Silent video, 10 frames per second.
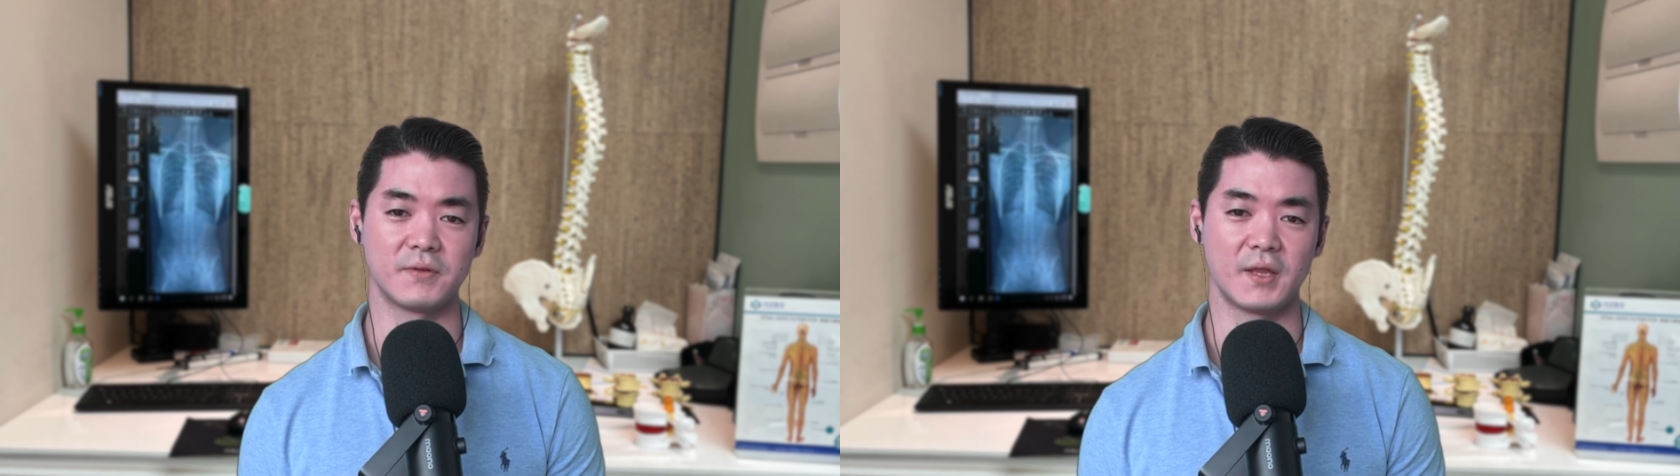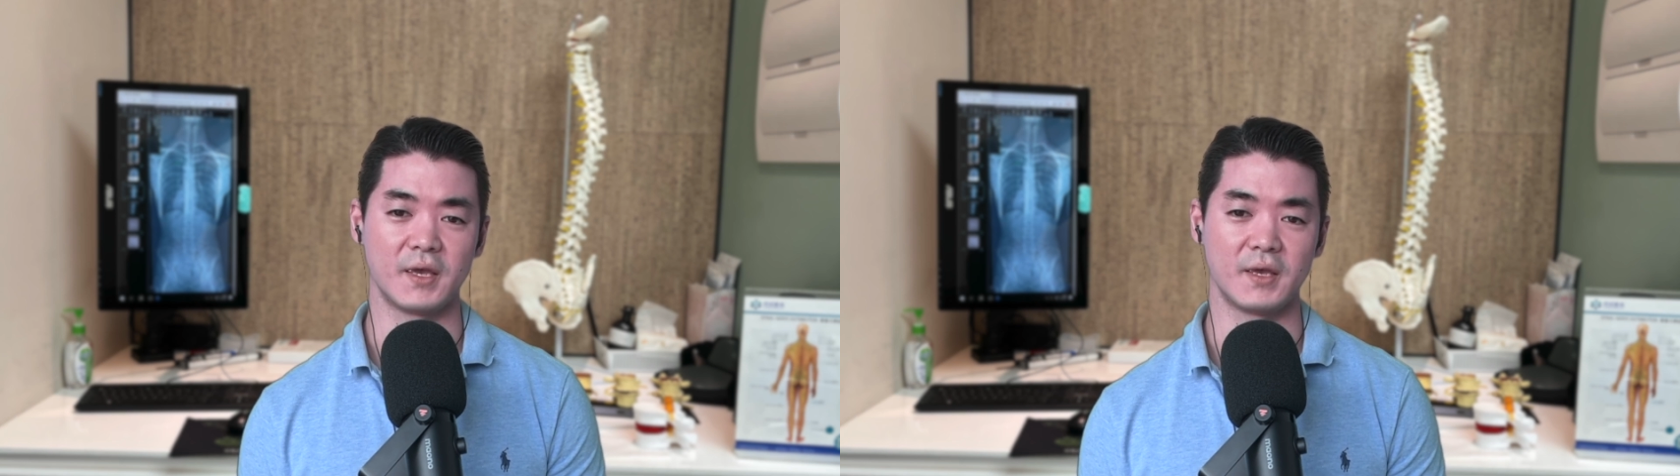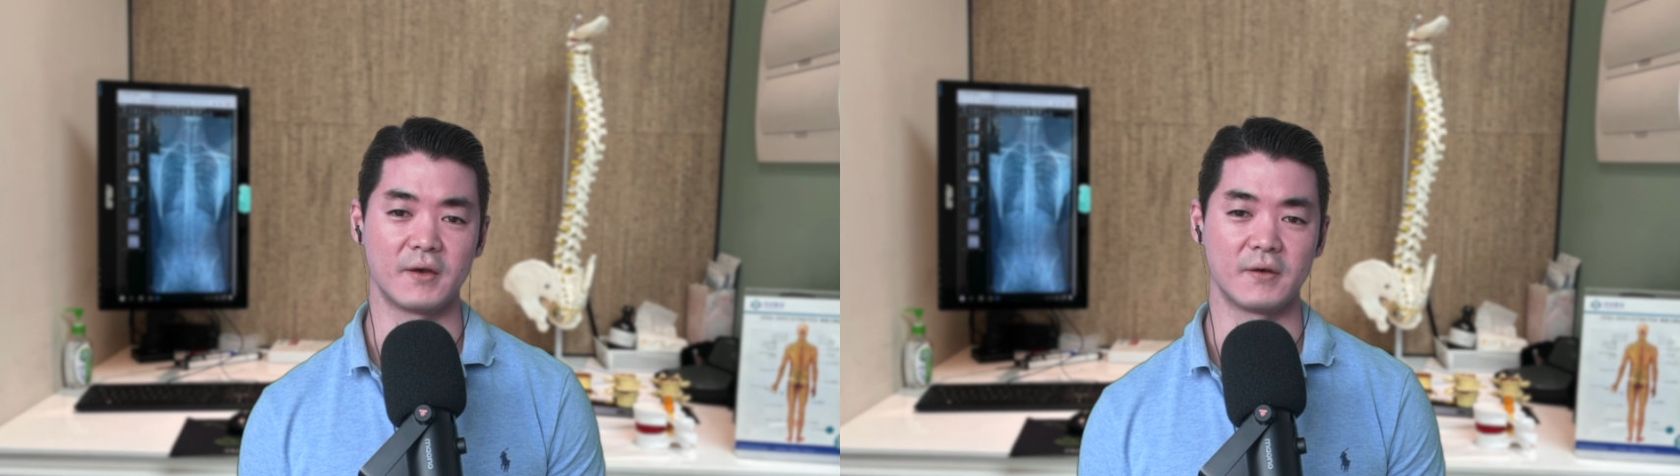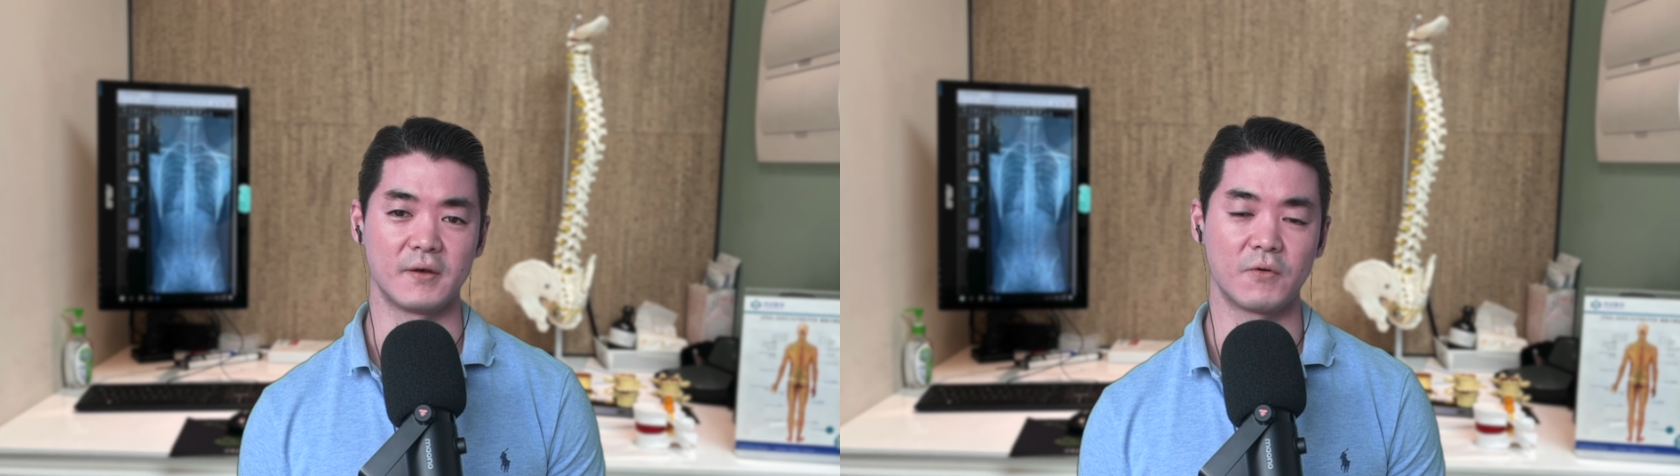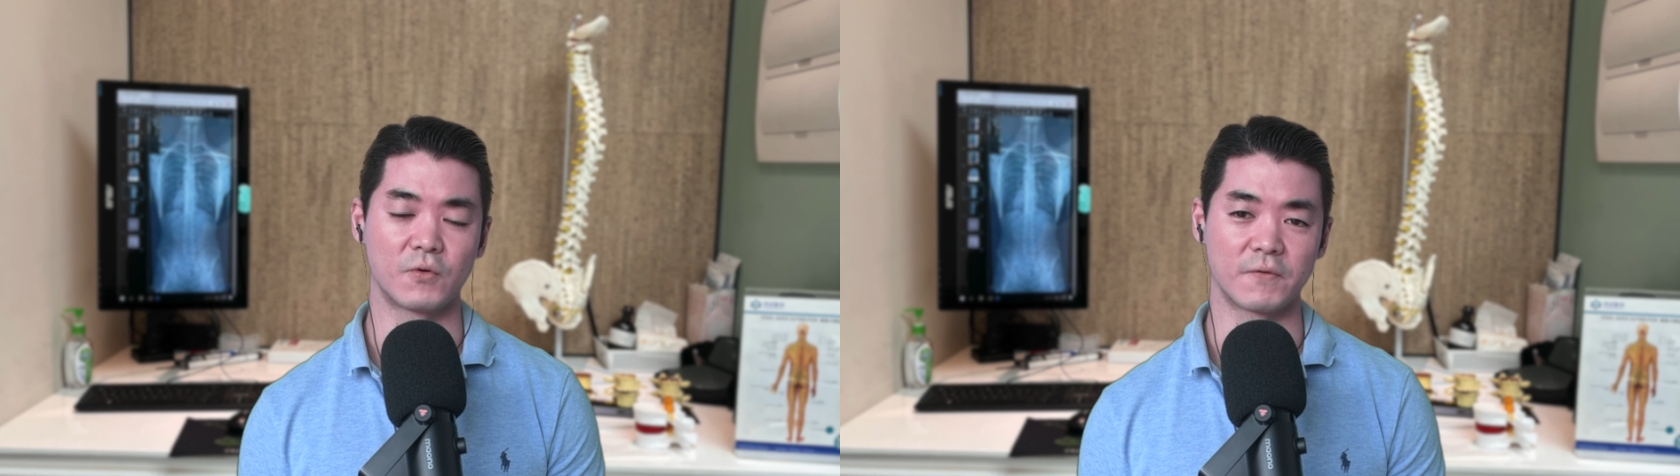playing
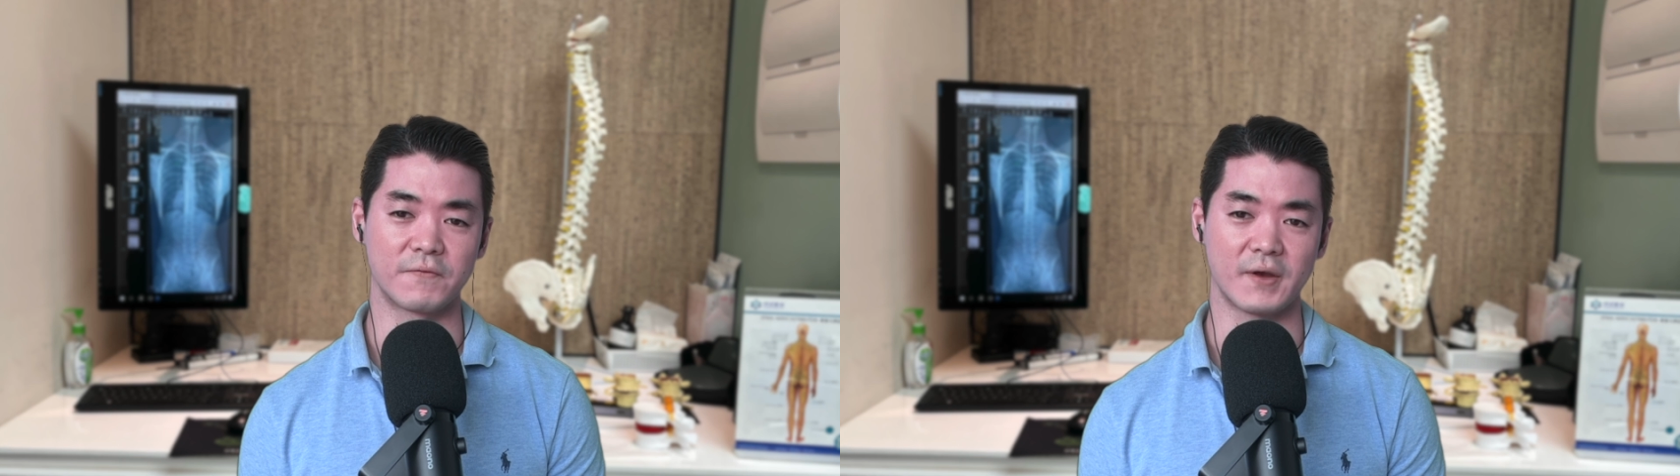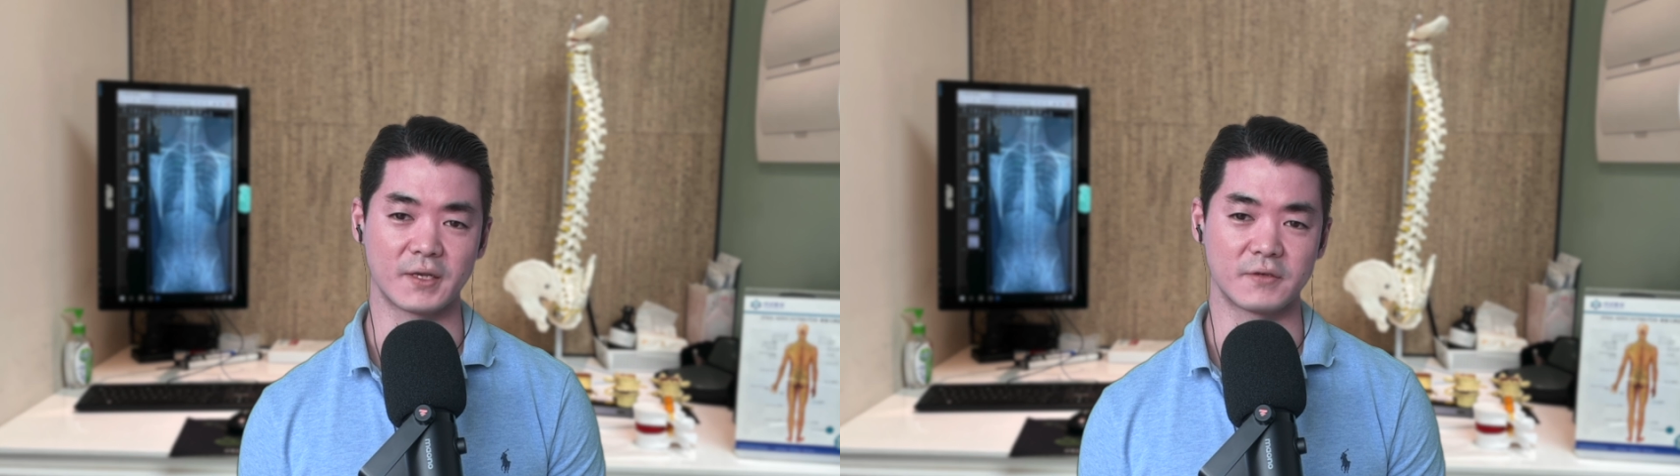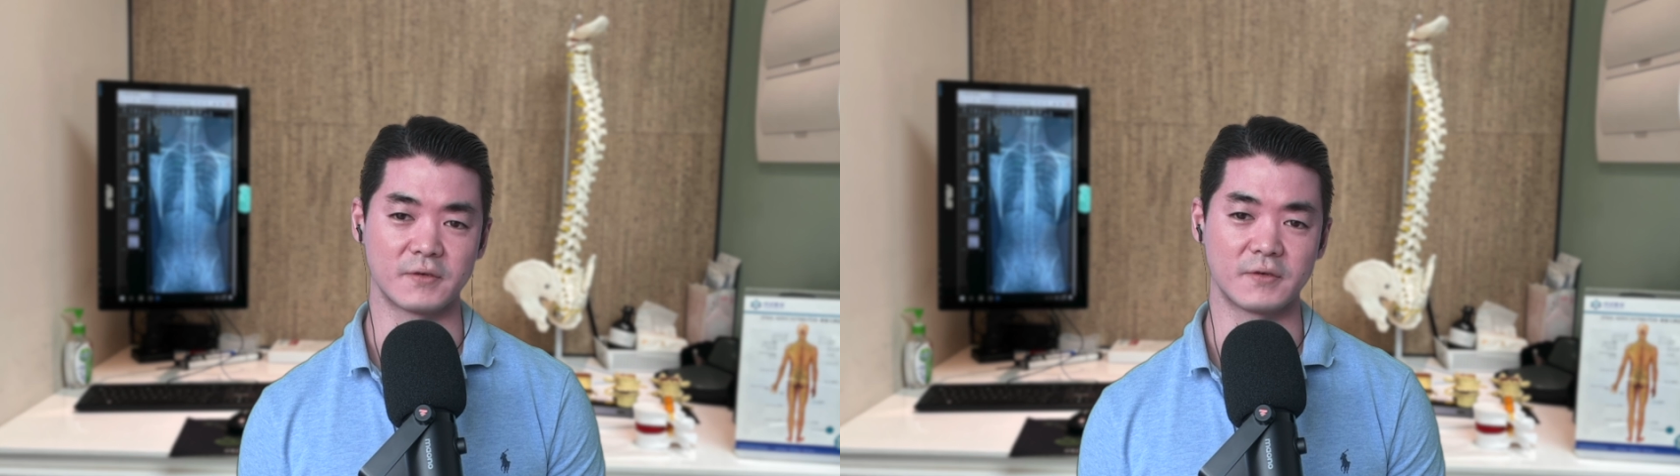a core factor.